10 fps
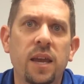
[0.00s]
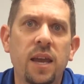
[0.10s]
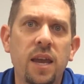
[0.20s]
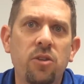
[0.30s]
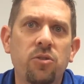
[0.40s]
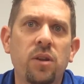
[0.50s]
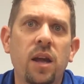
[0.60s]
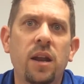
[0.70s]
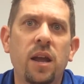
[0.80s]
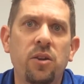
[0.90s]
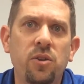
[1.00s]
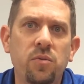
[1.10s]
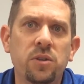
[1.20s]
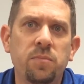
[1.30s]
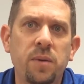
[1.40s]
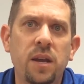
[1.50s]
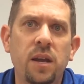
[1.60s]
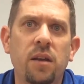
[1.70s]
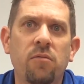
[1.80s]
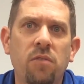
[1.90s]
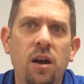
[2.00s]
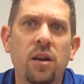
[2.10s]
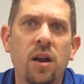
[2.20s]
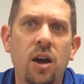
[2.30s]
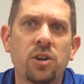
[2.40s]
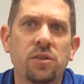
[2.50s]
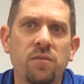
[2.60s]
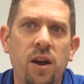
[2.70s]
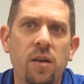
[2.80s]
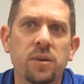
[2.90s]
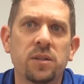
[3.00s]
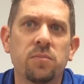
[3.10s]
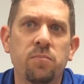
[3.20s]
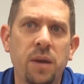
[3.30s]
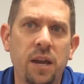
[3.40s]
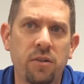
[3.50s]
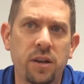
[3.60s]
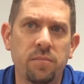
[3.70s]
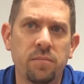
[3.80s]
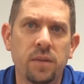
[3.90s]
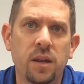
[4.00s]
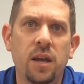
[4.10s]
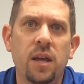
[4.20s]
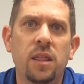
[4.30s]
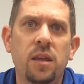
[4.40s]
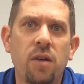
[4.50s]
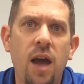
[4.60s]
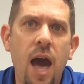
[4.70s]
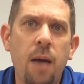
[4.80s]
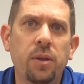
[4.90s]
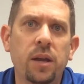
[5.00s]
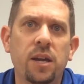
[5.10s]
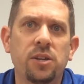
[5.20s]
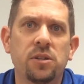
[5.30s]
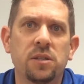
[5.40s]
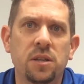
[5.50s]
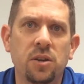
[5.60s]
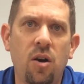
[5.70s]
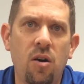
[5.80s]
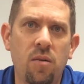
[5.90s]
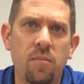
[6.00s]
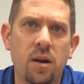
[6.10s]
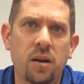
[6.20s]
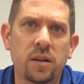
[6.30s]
Think Ethernet and USB in rugged, harsh environments, period. There are applications in all